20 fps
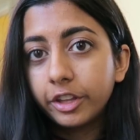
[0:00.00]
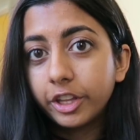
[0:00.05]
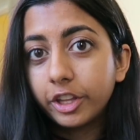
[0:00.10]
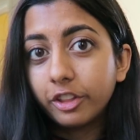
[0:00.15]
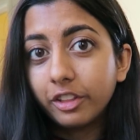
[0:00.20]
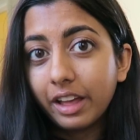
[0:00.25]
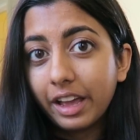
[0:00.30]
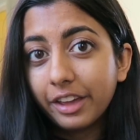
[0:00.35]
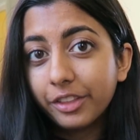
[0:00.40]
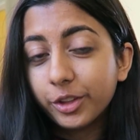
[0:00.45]

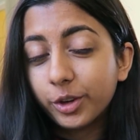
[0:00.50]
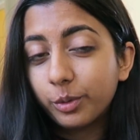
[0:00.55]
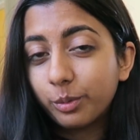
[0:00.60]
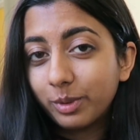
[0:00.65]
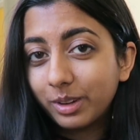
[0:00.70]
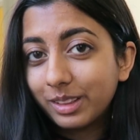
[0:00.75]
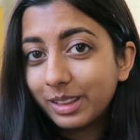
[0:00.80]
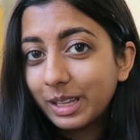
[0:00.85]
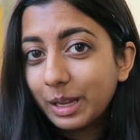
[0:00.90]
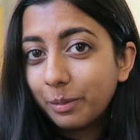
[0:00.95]
You'll either
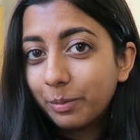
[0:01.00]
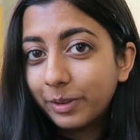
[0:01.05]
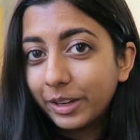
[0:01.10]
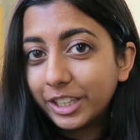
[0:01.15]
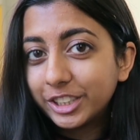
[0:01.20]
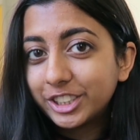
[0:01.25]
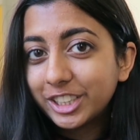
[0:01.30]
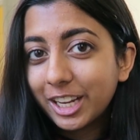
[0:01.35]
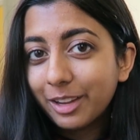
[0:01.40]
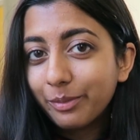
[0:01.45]
really
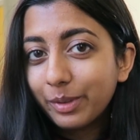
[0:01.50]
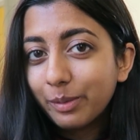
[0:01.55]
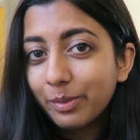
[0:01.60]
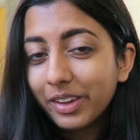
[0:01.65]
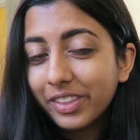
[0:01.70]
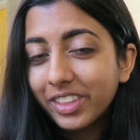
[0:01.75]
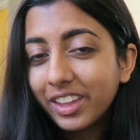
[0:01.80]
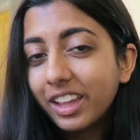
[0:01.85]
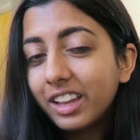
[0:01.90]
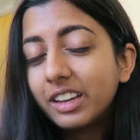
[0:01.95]
appreciate me
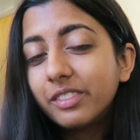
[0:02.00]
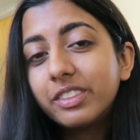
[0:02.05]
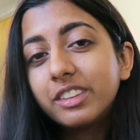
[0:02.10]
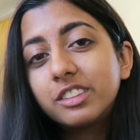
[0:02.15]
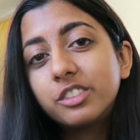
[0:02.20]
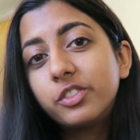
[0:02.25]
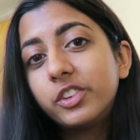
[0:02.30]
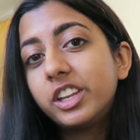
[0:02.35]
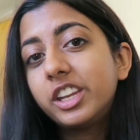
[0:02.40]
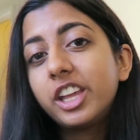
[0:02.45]
by the end of
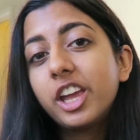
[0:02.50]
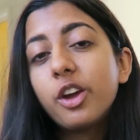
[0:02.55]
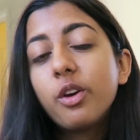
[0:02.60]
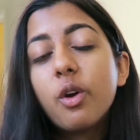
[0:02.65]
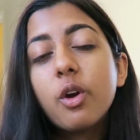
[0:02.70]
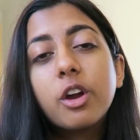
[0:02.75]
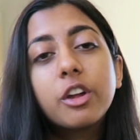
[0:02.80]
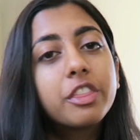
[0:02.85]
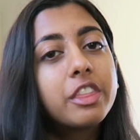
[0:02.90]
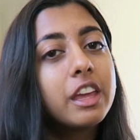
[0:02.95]
this video
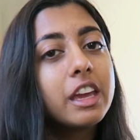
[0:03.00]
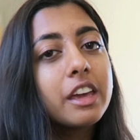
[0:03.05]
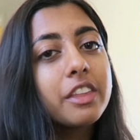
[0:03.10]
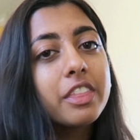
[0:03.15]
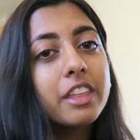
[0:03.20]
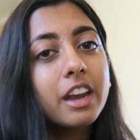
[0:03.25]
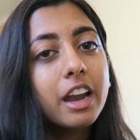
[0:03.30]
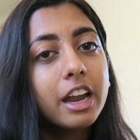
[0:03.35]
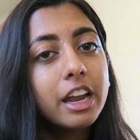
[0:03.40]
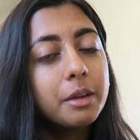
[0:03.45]
or think
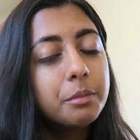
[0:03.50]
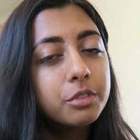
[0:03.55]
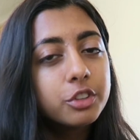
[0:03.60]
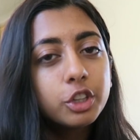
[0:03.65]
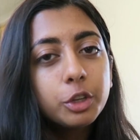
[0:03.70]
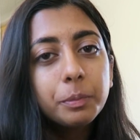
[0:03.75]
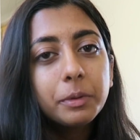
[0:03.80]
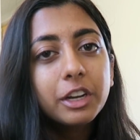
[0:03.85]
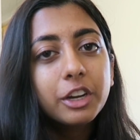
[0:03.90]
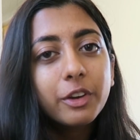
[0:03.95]
that I am
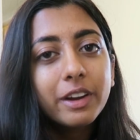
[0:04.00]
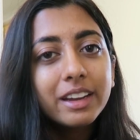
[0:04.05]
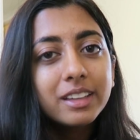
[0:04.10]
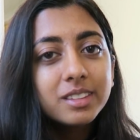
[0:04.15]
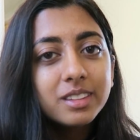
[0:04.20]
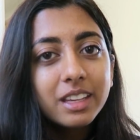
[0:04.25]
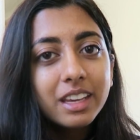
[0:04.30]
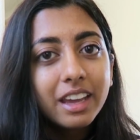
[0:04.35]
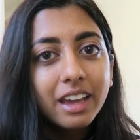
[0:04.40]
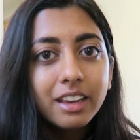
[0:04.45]
super
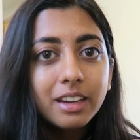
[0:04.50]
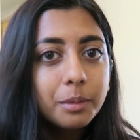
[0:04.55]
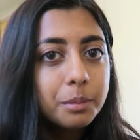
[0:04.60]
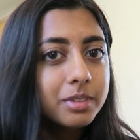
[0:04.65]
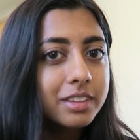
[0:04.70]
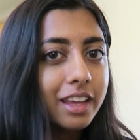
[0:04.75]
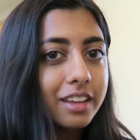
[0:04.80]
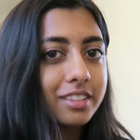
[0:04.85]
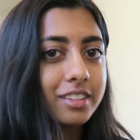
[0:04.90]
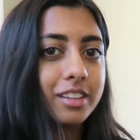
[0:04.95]
crazy and
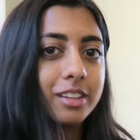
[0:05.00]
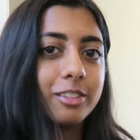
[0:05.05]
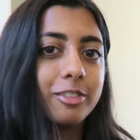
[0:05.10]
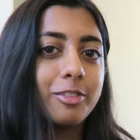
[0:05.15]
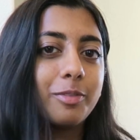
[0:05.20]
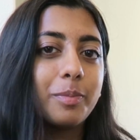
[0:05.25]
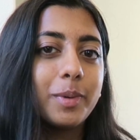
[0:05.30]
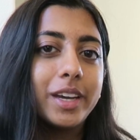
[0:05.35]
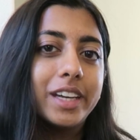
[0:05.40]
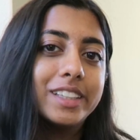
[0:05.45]

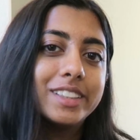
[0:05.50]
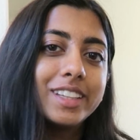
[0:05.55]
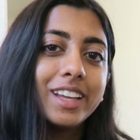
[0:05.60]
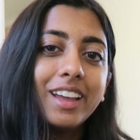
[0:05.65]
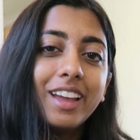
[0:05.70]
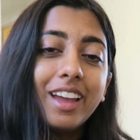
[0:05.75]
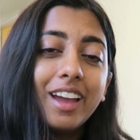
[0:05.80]
obsessive, but